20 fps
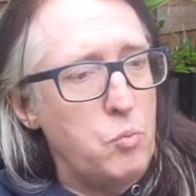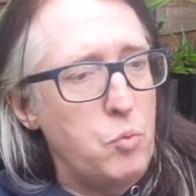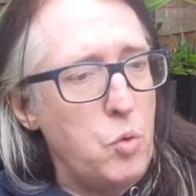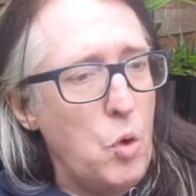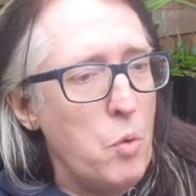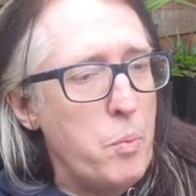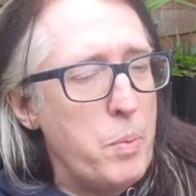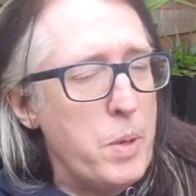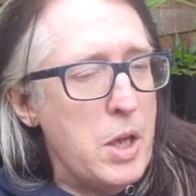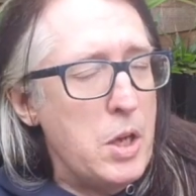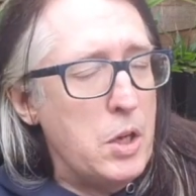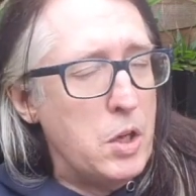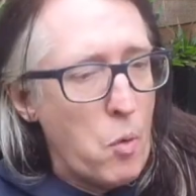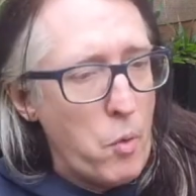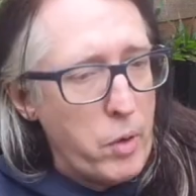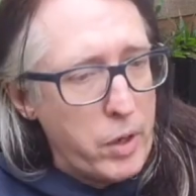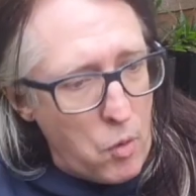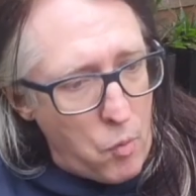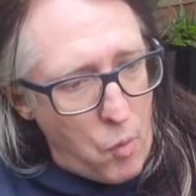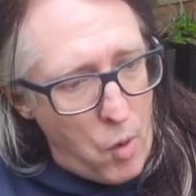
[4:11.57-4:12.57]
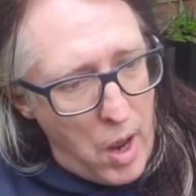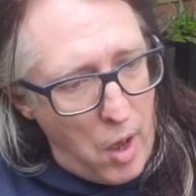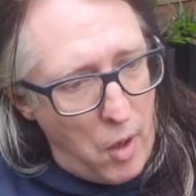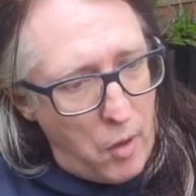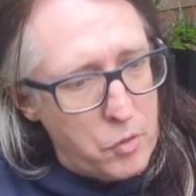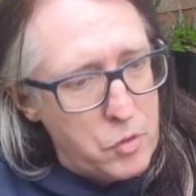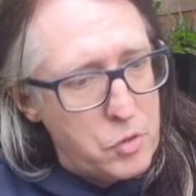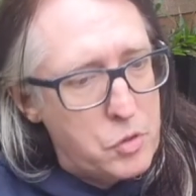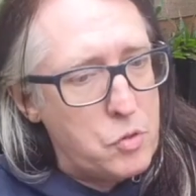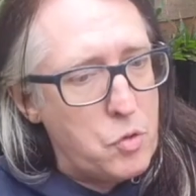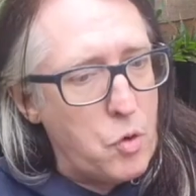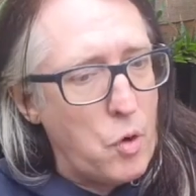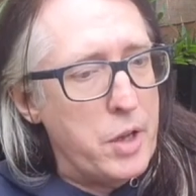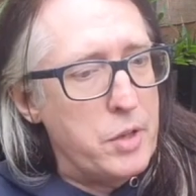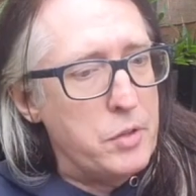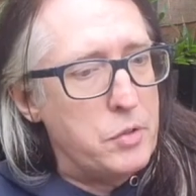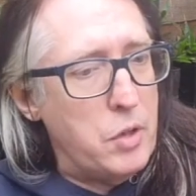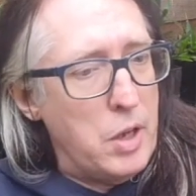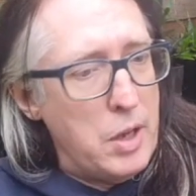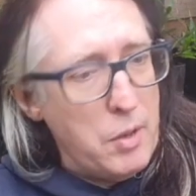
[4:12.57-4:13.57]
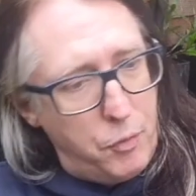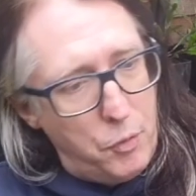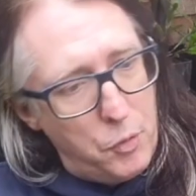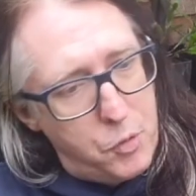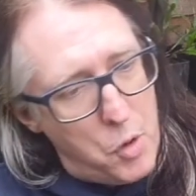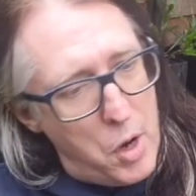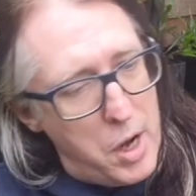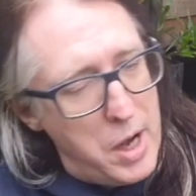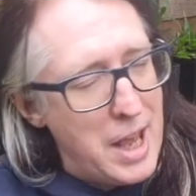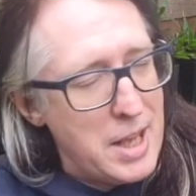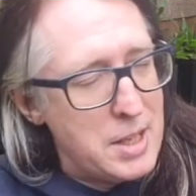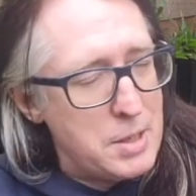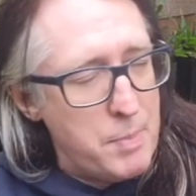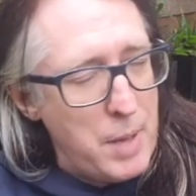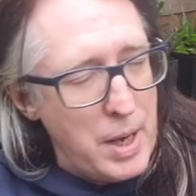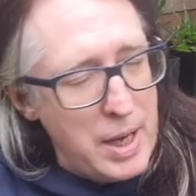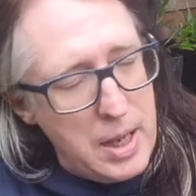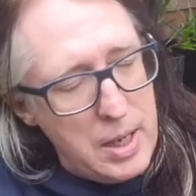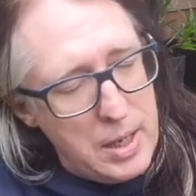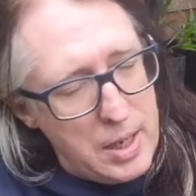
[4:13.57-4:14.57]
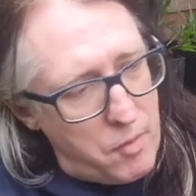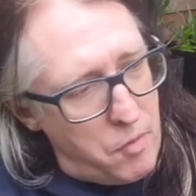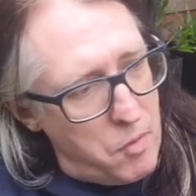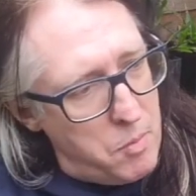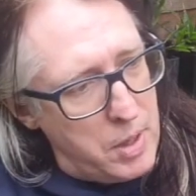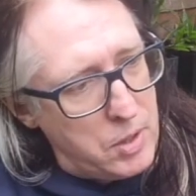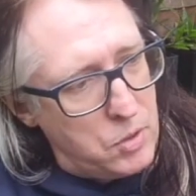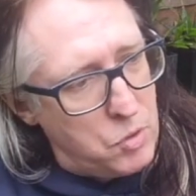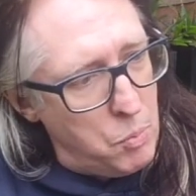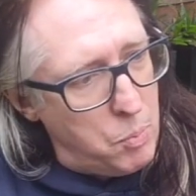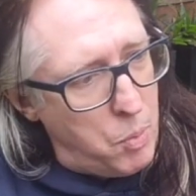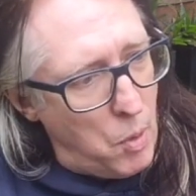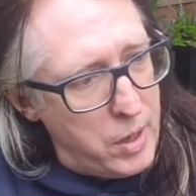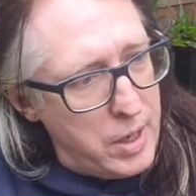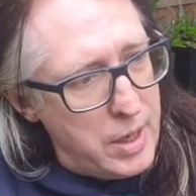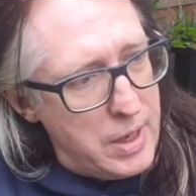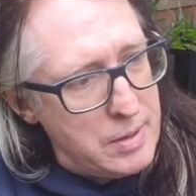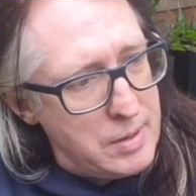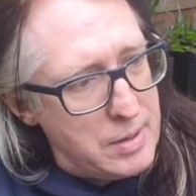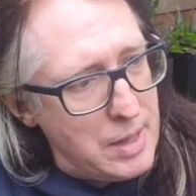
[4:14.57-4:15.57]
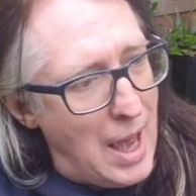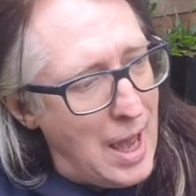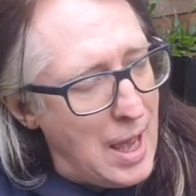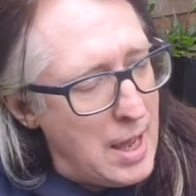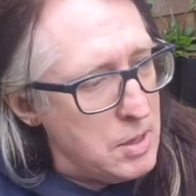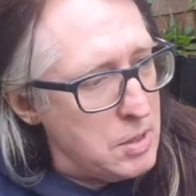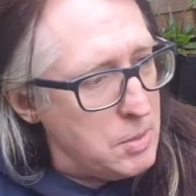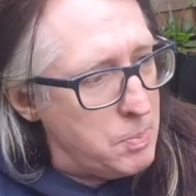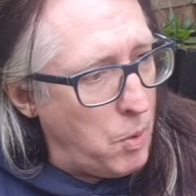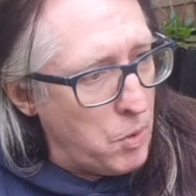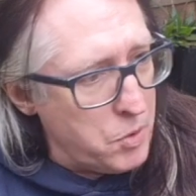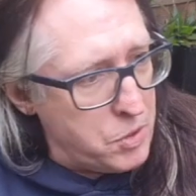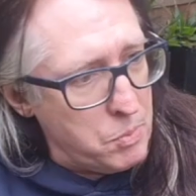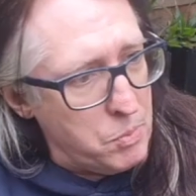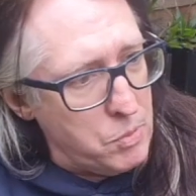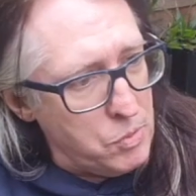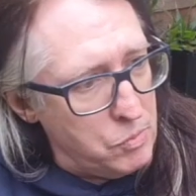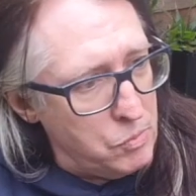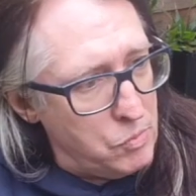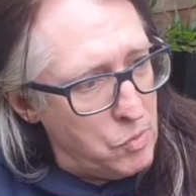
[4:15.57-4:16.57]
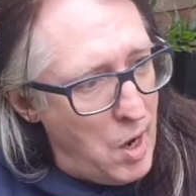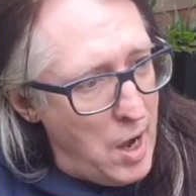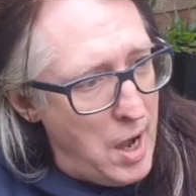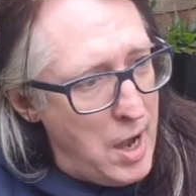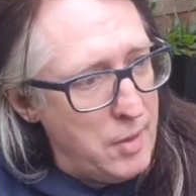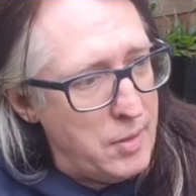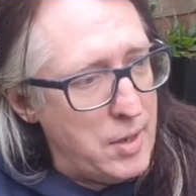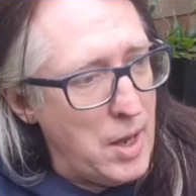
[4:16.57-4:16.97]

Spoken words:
will be going around trying to infiltrate as many governmental bodies as possible, right?